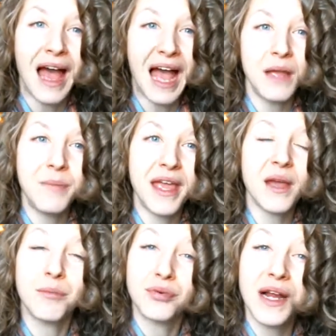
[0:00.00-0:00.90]
I pay
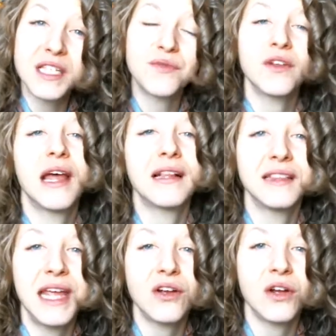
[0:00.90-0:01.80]
a price for that
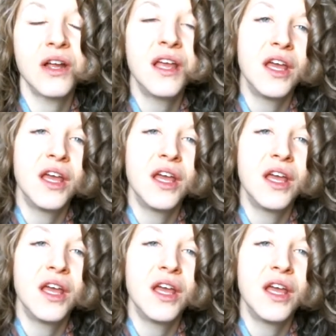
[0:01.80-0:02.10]
later.